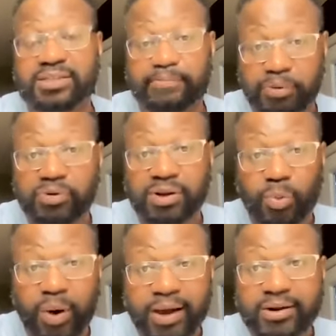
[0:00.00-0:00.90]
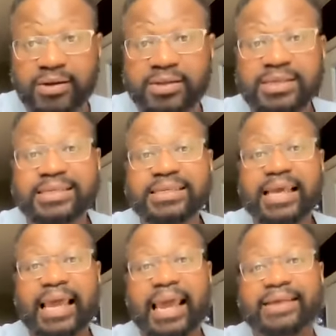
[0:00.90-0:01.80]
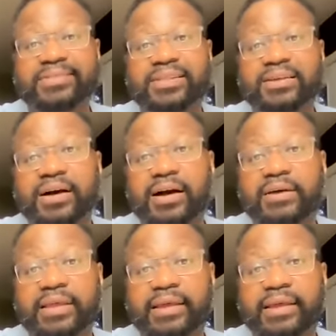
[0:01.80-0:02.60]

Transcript: the pool of water at uh,